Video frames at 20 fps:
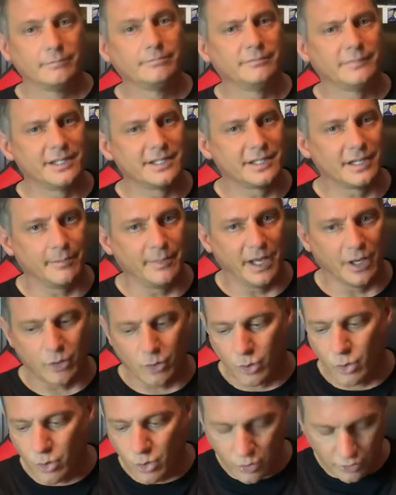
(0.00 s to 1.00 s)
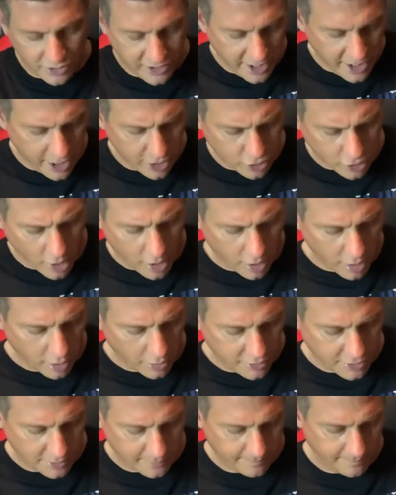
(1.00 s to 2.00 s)
This is going to be a cool
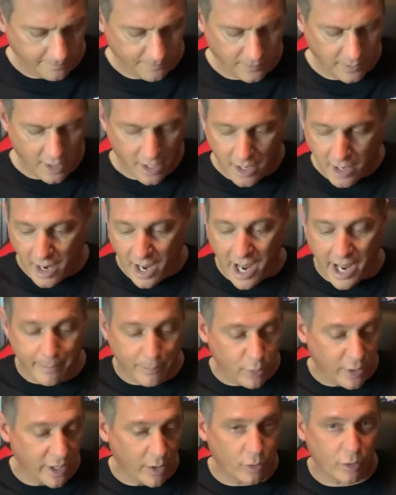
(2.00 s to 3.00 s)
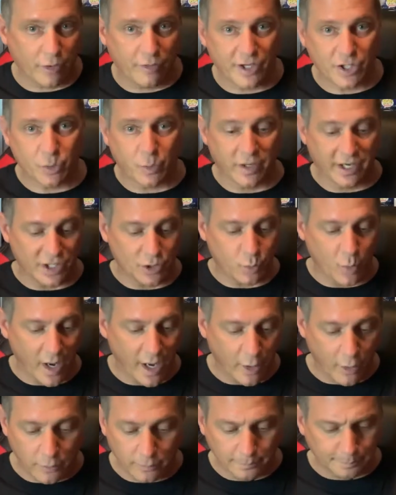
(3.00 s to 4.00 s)
t-shirt. I pre-ordered this one as
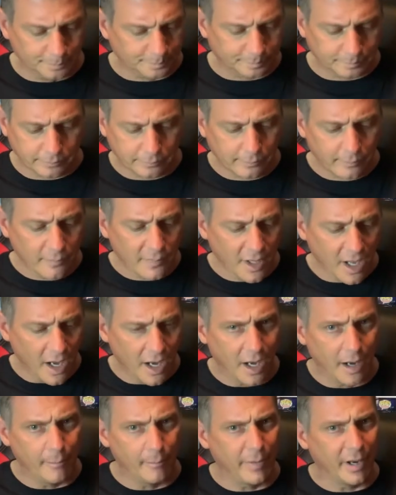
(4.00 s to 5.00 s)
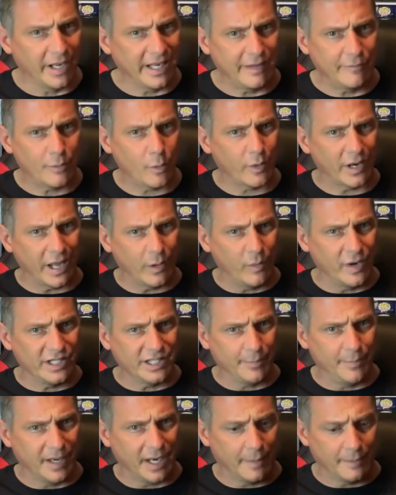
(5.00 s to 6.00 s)
well. But even when I went
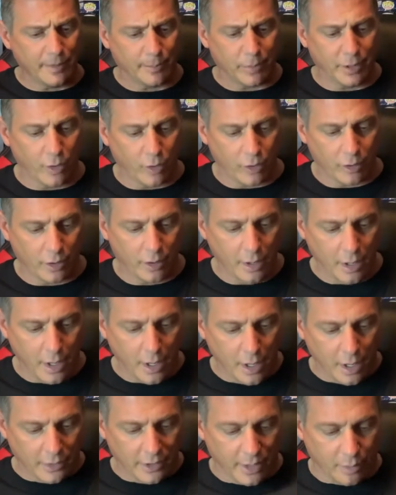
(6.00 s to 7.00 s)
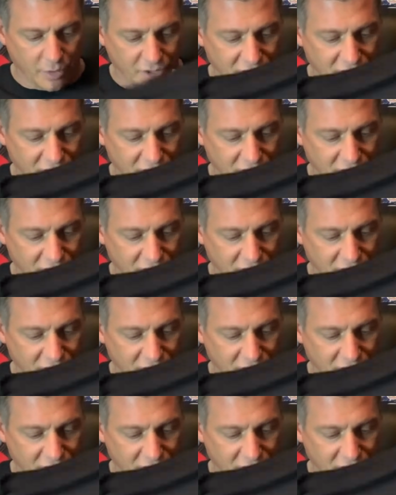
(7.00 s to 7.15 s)
to pick up the pre-order, there were